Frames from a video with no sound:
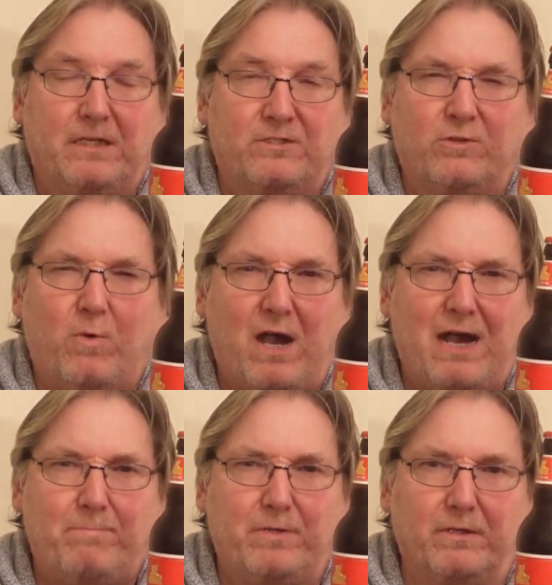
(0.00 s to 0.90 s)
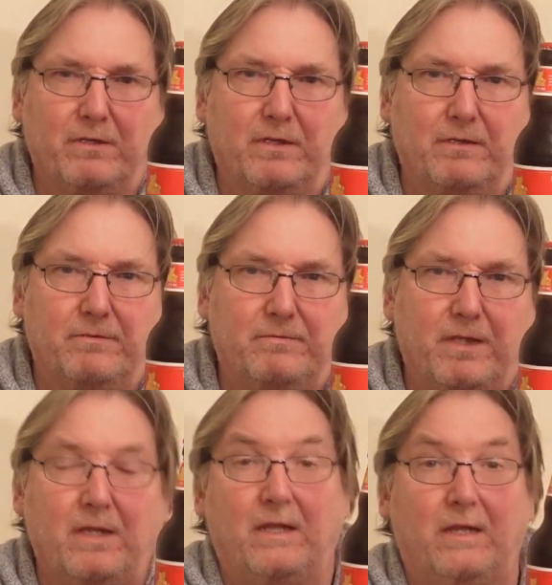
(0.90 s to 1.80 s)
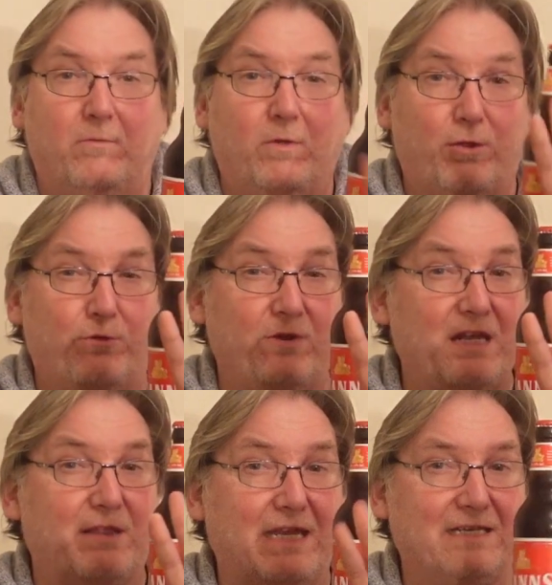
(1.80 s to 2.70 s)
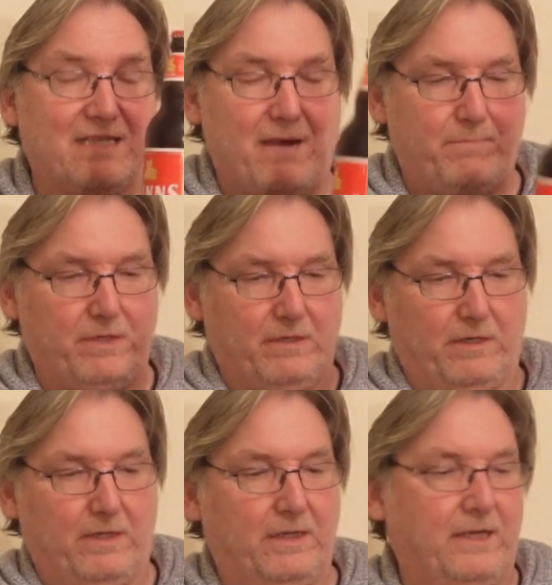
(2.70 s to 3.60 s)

So what happened? Well, three things happened.